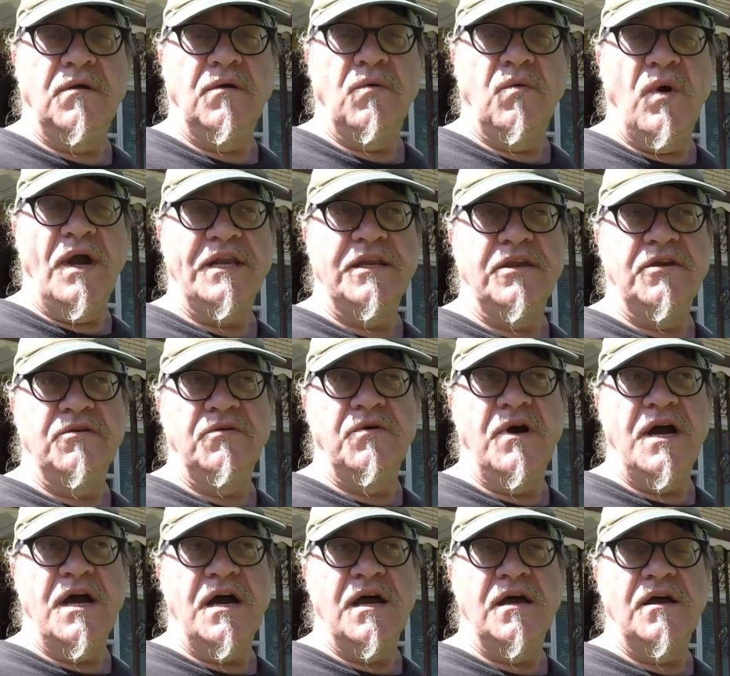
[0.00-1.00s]
When you
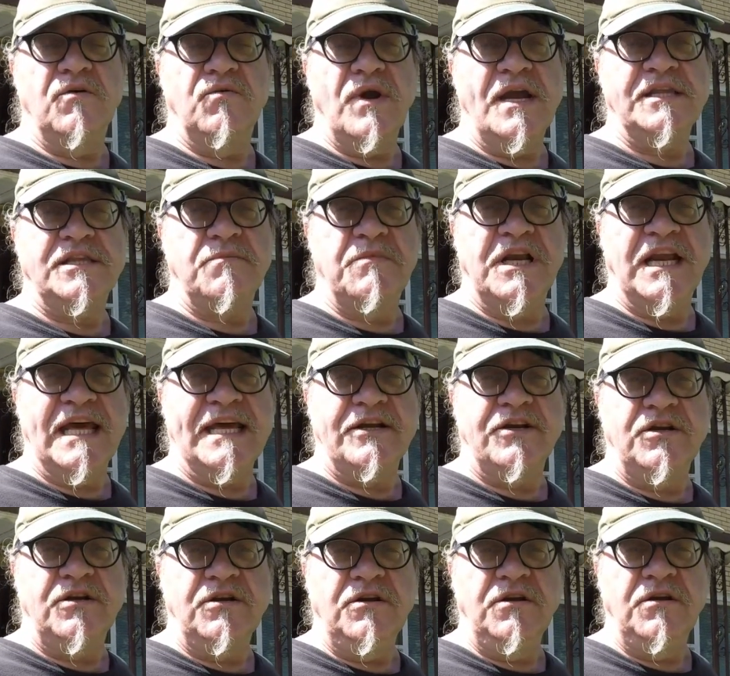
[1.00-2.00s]
write them a
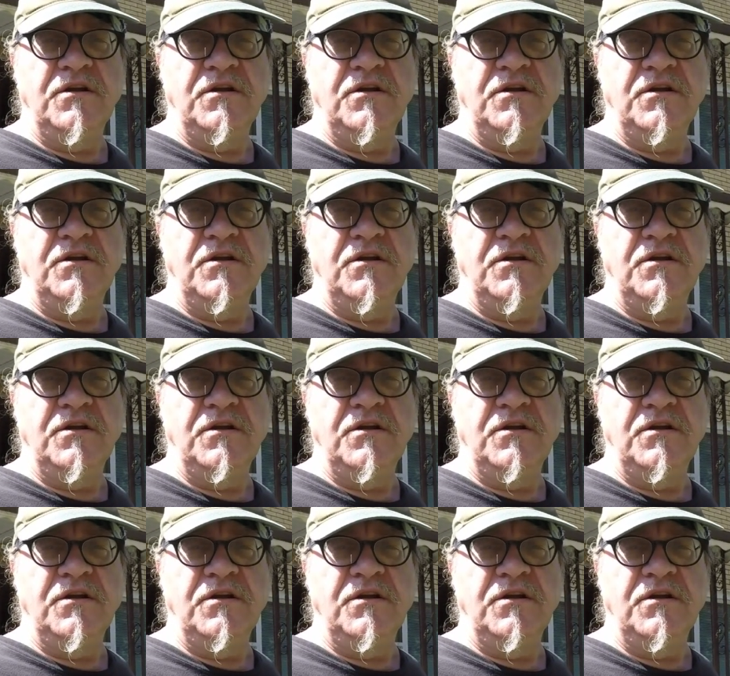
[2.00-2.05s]
letter?